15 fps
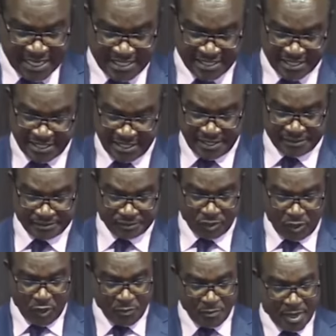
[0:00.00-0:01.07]
Excellency,
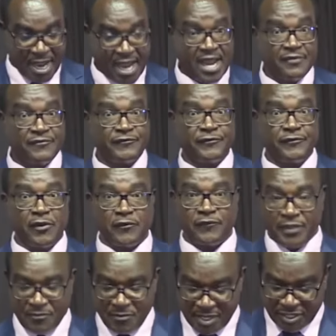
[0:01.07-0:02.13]
on behalf of
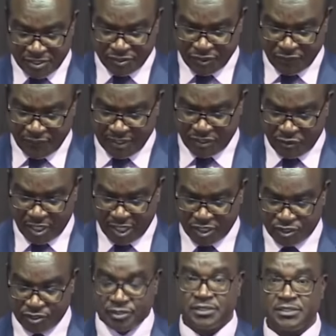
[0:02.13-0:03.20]
the Ministry of
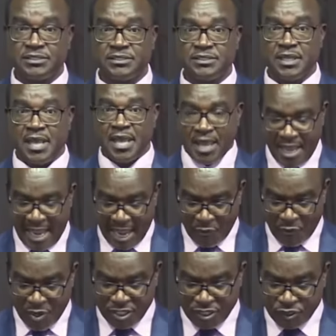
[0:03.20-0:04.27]
Education, I
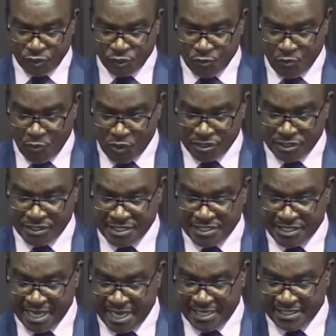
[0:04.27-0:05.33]
wish to most
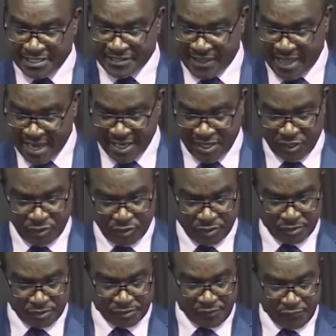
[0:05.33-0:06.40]
sincerely thank you
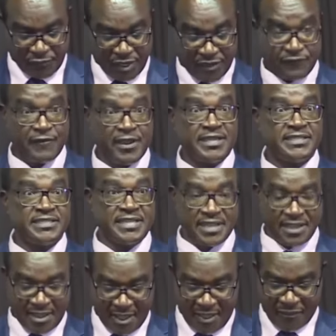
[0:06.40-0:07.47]
for
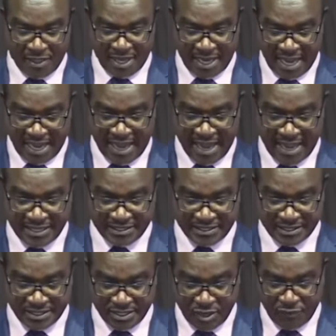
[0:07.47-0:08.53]
inviting the
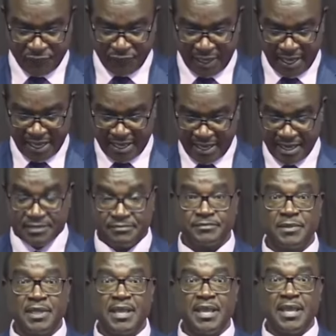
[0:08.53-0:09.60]
learners of Kenya
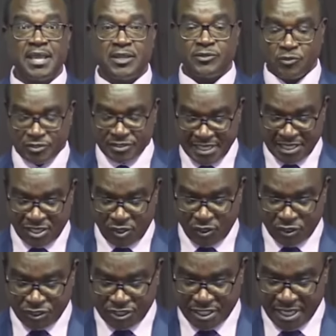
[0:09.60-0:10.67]
to set
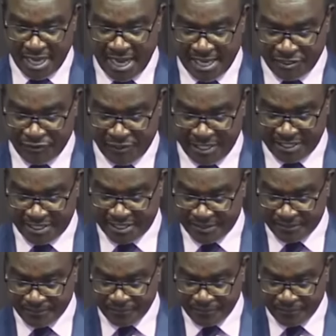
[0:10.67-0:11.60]
lodge Eldoret.